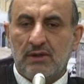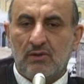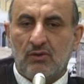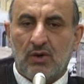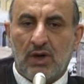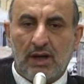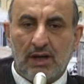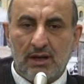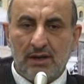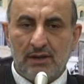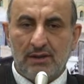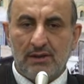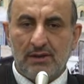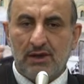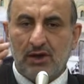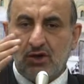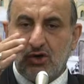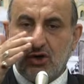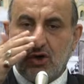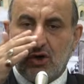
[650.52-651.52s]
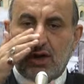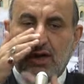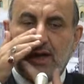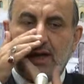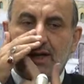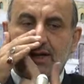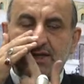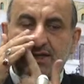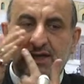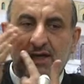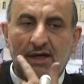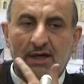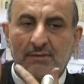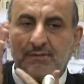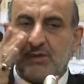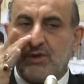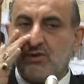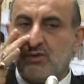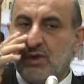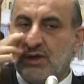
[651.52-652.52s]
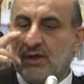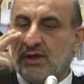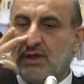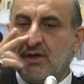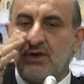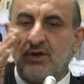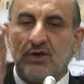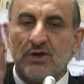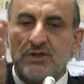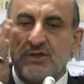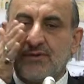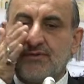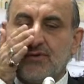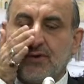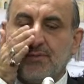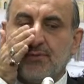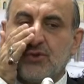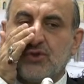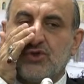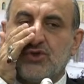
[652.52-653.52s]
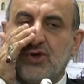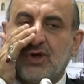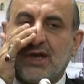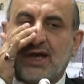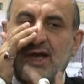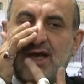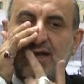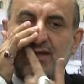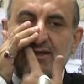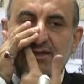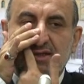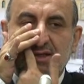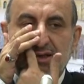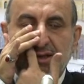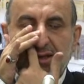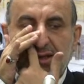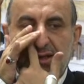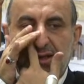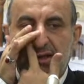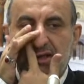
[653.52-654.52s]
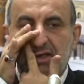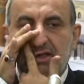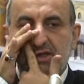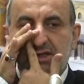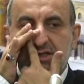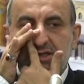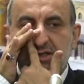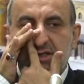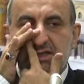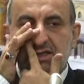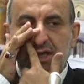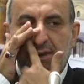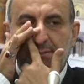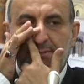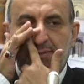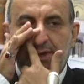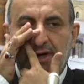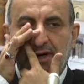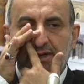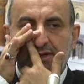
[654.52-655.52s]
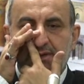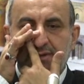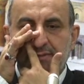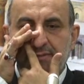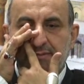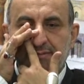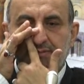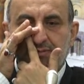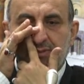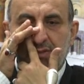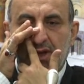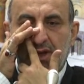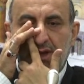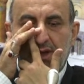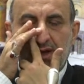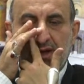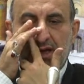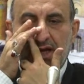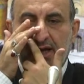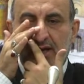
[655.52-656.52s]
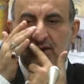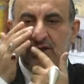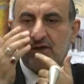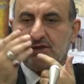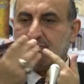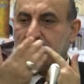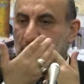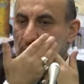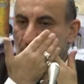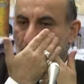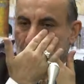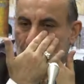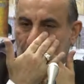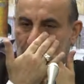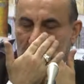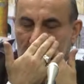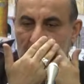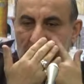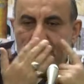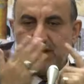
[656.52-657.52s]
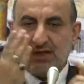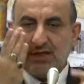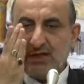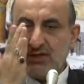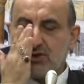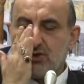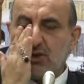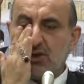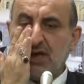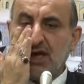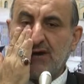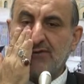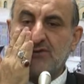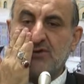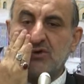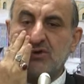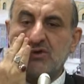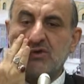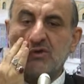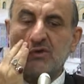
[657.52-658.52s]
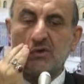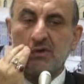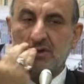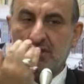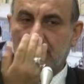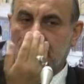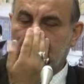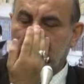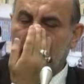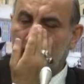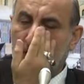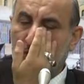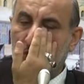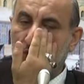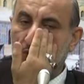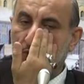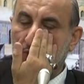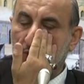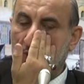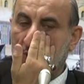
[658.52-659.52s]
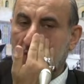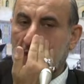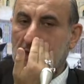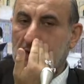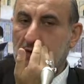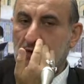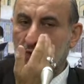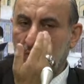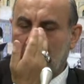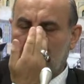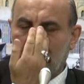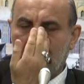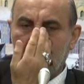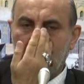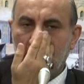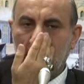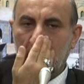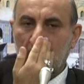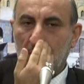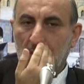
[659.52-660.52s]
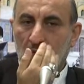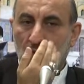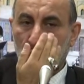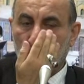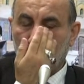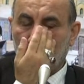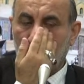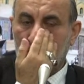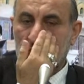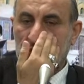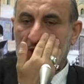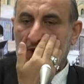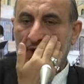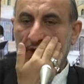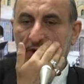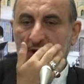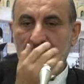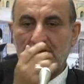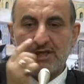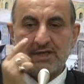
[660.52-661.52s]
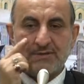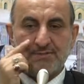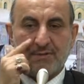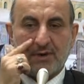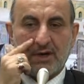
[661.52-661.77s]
Well, the corners here between the nose, if you put your hand, you see some part cannot be washed easily. So you have to make sure that you are washing these